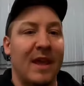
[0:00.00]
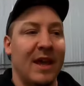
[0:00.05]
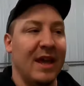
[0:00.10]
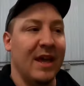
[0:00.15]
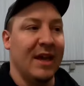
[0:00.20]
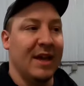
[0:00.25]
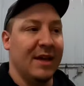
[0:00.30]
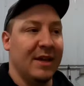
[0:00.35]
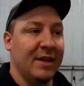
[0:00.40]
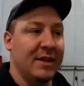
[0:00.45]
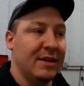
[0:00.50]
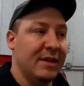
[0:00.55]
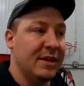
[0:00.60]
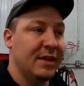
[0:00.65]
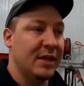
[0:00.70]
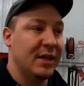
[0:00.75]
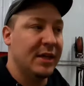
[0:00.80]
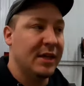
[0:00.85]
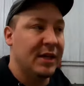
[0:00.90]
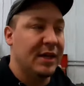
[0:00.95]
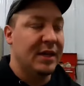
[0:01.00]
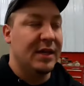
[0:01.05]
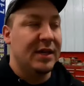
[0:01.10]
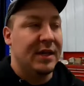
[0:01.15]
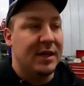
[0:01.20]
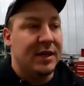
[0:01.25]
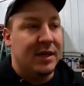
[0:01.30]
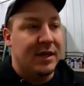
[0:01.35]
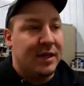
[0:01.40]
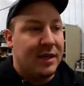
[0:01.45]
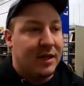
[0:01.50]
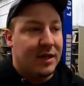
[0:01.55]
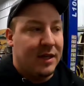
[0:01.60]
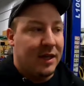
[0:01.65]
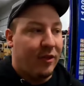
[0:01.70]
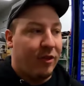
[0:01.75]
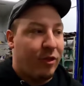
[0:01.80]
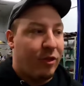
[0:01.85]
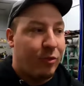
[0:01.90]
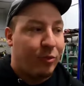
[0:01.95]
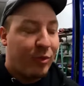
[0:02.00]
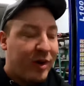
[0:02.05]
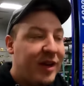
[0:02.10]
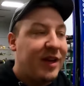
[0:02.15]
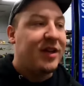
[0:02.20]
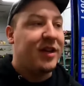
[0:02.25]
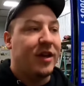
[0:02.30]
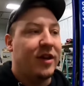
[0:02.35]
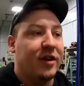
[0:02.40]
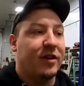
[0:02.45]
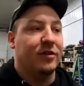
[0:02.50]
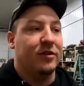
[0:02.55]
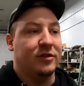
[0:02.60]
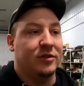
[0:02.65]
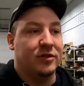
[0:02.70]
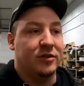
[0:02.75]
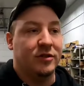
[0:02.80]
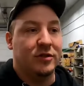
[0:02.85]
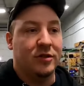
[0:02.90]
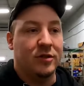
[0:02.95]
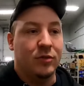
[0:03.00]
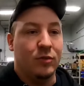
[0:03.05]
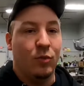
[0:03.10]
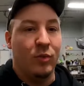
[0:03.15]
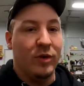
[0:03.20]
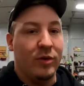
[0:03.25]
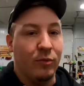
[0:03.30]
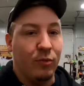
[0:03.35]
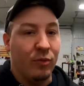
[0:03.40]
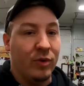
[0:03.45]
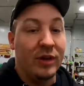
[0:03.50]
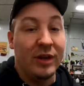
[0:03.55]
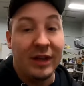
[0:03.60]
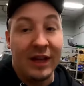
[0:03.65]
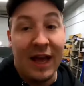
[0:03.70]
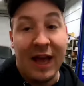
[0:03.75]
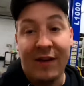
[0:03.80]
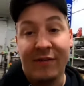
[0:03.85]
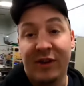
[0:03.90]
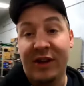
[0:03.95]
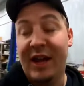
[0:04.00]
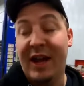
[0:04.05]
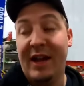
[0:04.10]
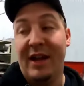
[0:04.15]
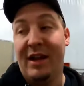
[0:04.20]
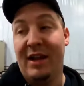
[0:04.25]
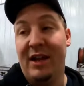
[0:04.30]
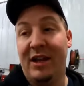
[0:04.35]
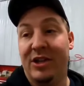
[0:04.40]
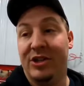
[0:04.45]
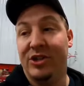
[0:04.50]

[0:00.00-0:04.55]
And in 3 years, we really haven't had any